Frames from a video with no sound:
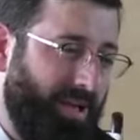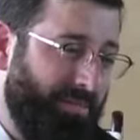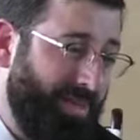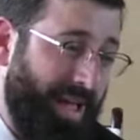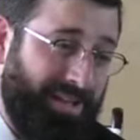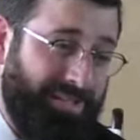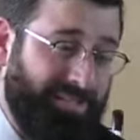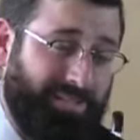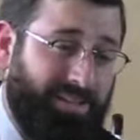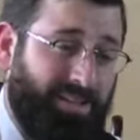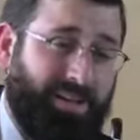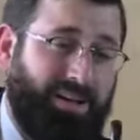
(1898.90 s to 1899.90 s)
Man
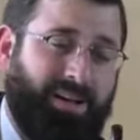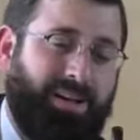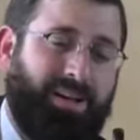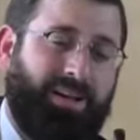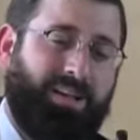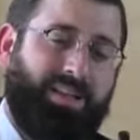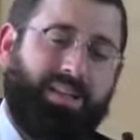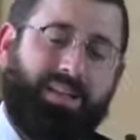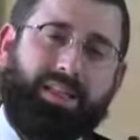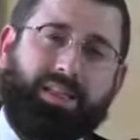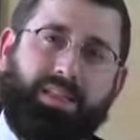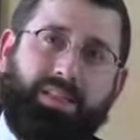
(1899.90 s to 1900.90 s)
is the
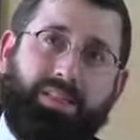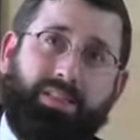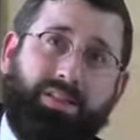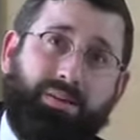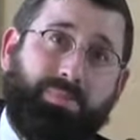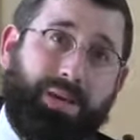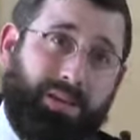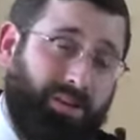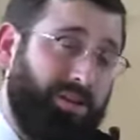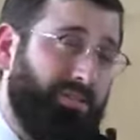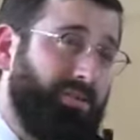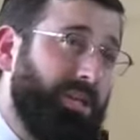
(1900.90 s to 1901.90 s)
the
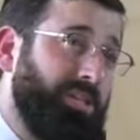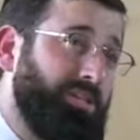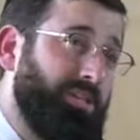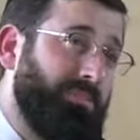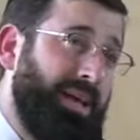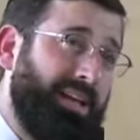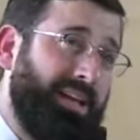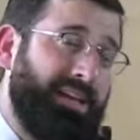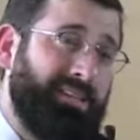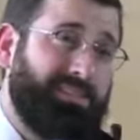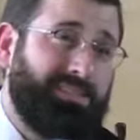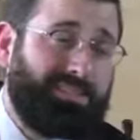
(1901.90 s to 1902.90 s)
pinnacle of creation. Man
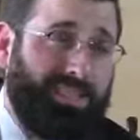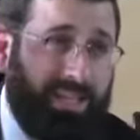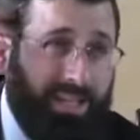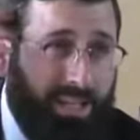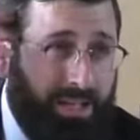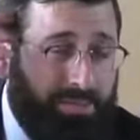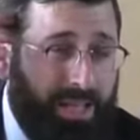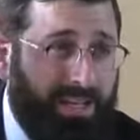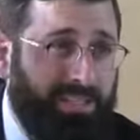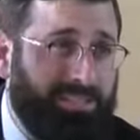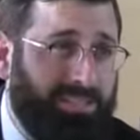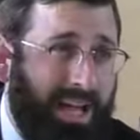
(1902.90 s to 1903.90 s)
has seichel, man
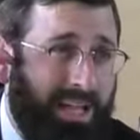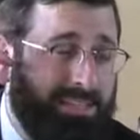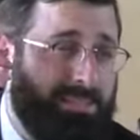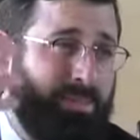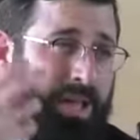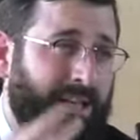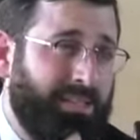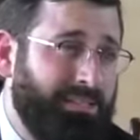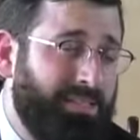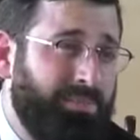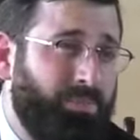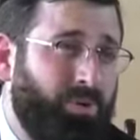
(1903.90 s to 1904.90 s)
has das, man has
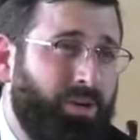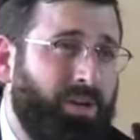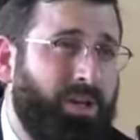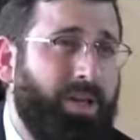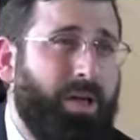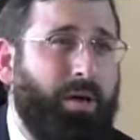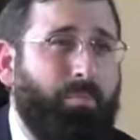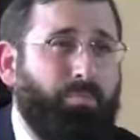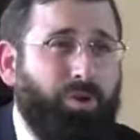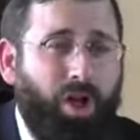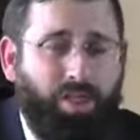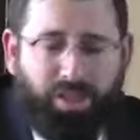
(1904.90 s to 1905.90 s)
dibur.
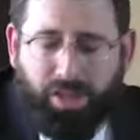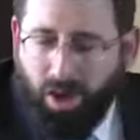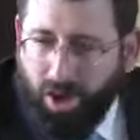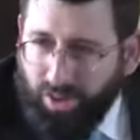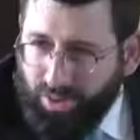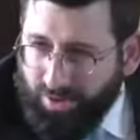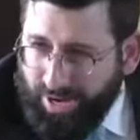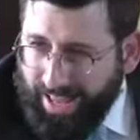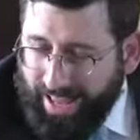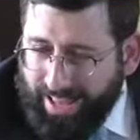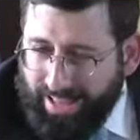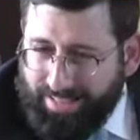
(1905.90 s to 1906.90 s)
But on the other
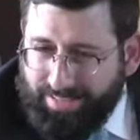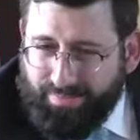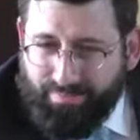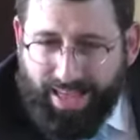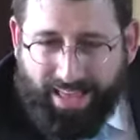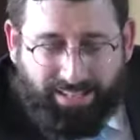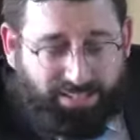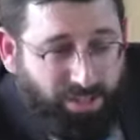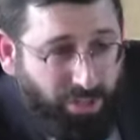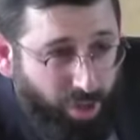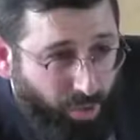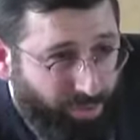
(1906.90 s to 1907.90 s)
hand, man is
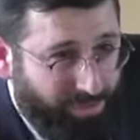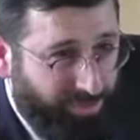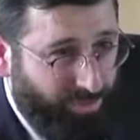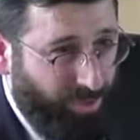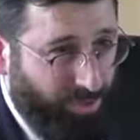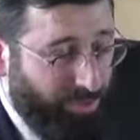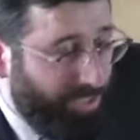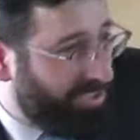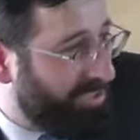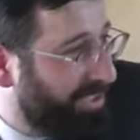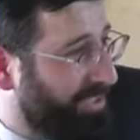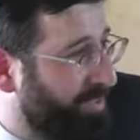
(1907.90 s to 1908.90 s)
the lowest of all
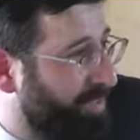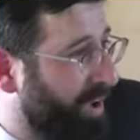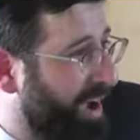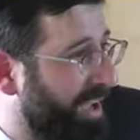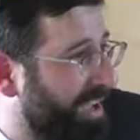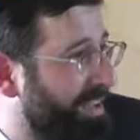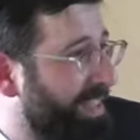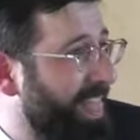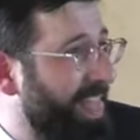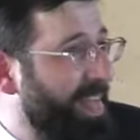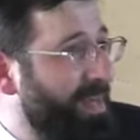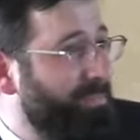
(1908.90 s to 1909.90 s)
creation. Why?
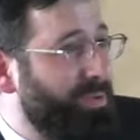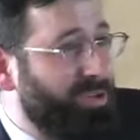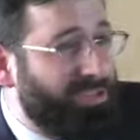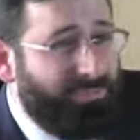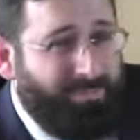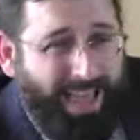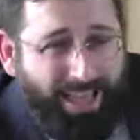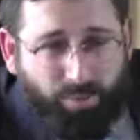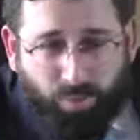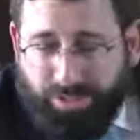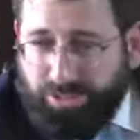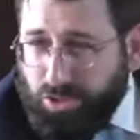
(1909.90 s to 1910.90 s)
Because man
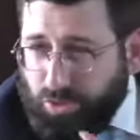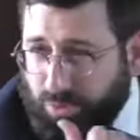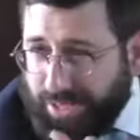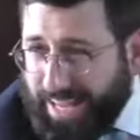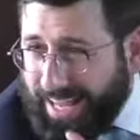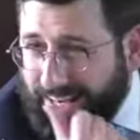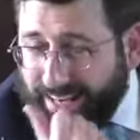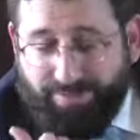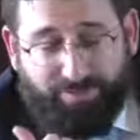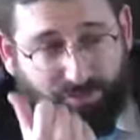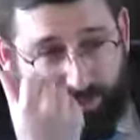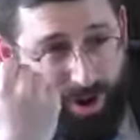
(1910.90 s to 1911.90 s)
was created
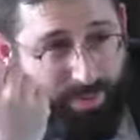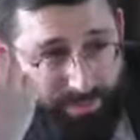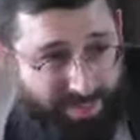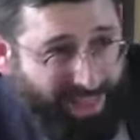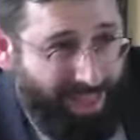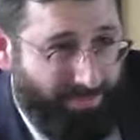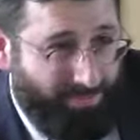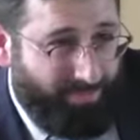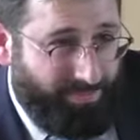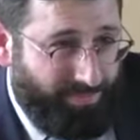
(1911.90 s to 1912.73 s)
from them.